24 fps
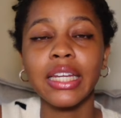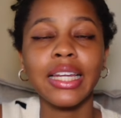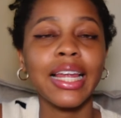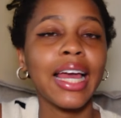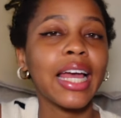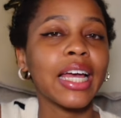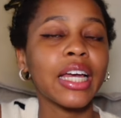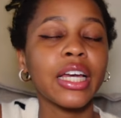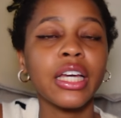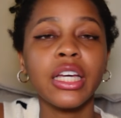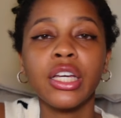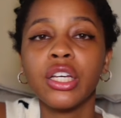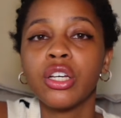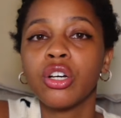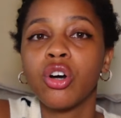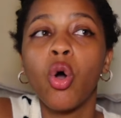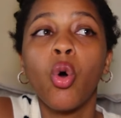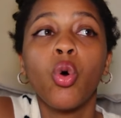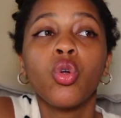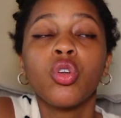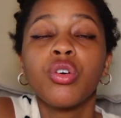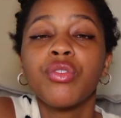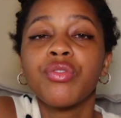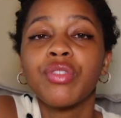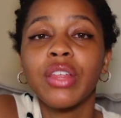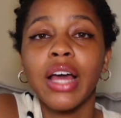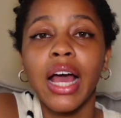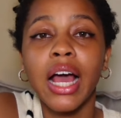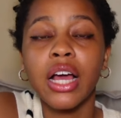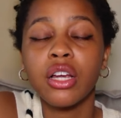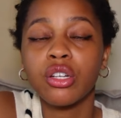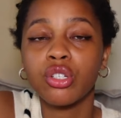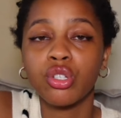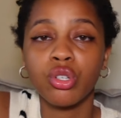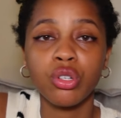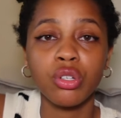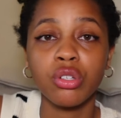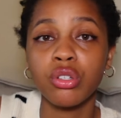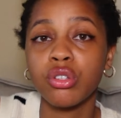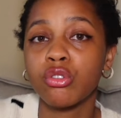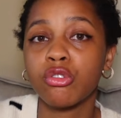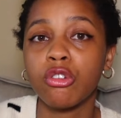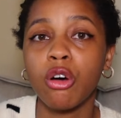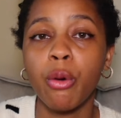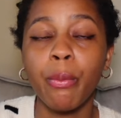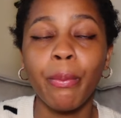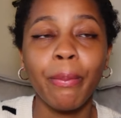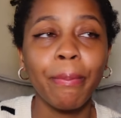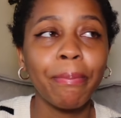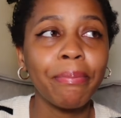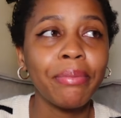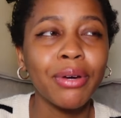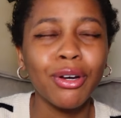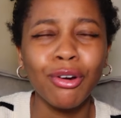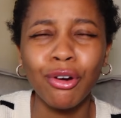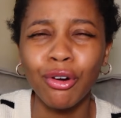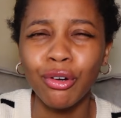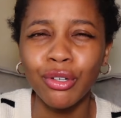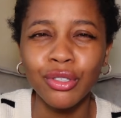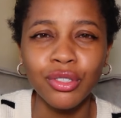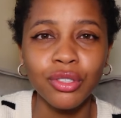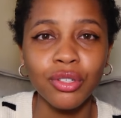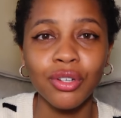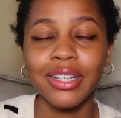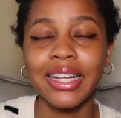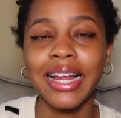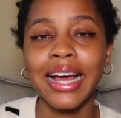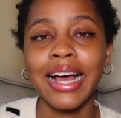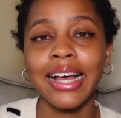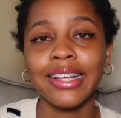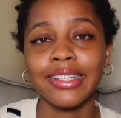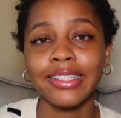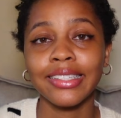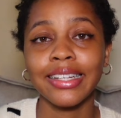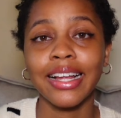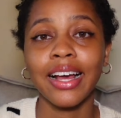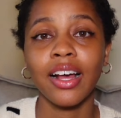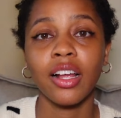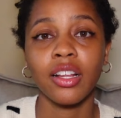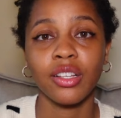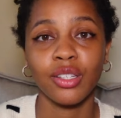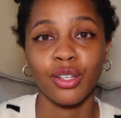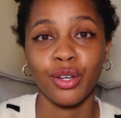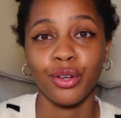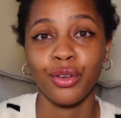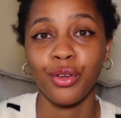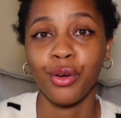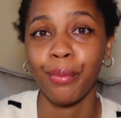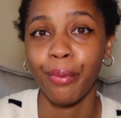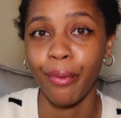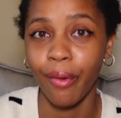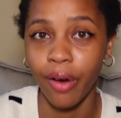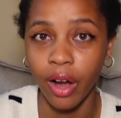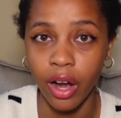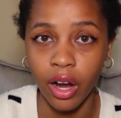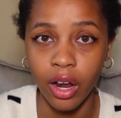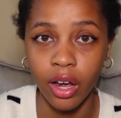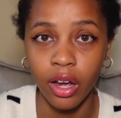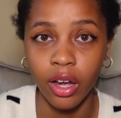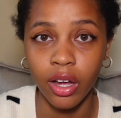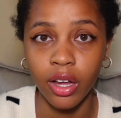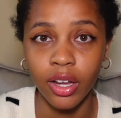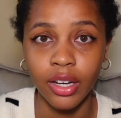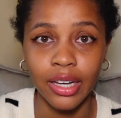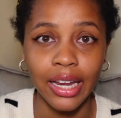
Like, all of that shouldn't stop because God hasn't answered your prayer.